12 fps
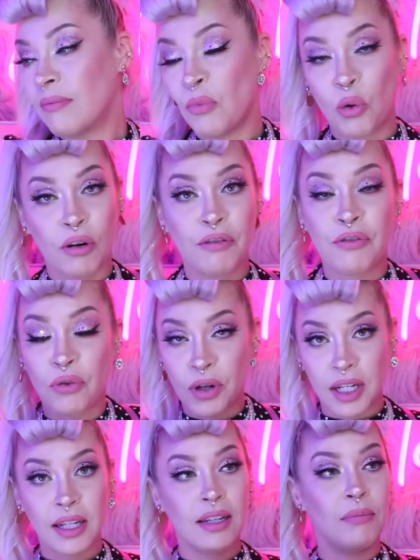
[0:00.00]
more
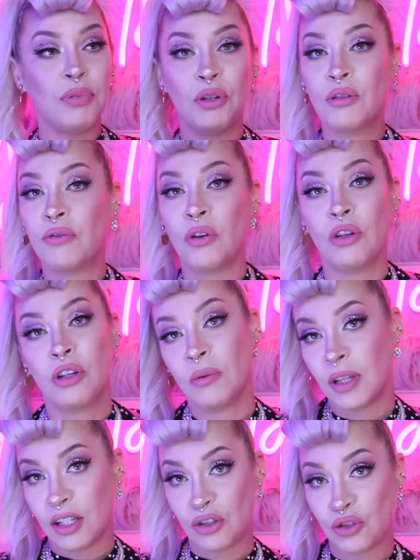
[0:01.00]
free and beautiful your
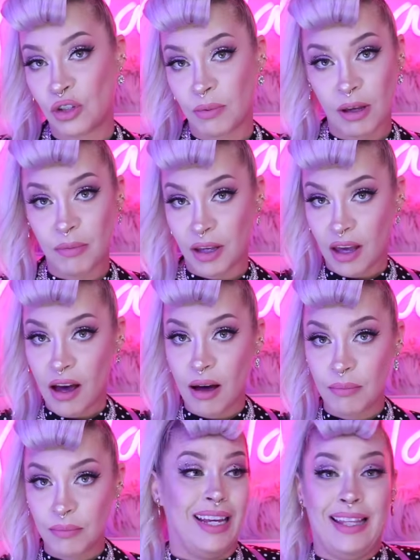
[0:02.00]
relationship can
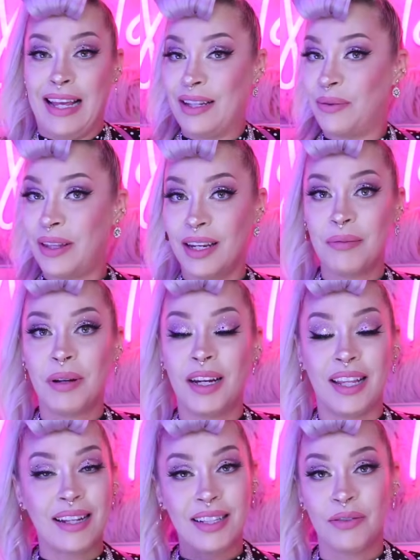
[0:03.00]
become. And that's with
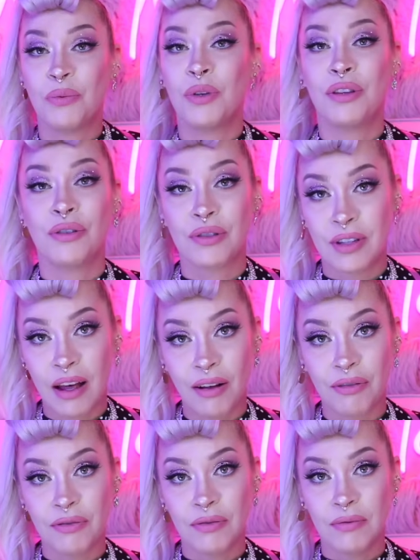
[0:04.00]
anybody. That's even with
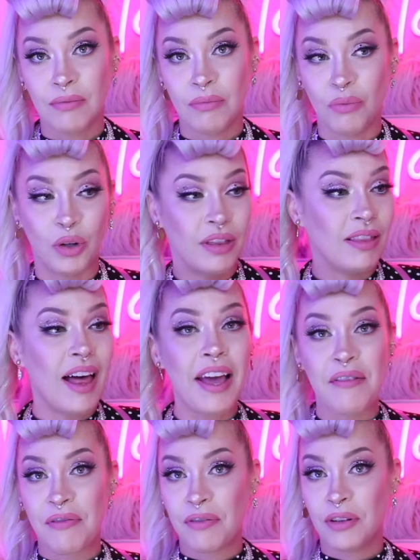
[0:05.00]
yourself, with
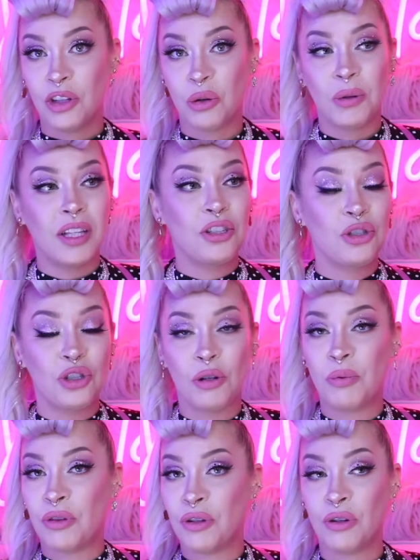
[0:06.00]
life, your
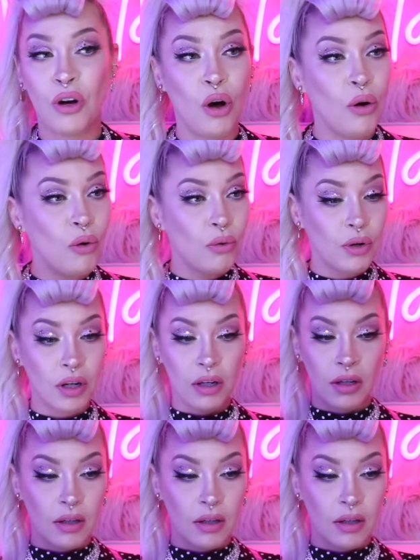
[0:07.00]
relationship with your own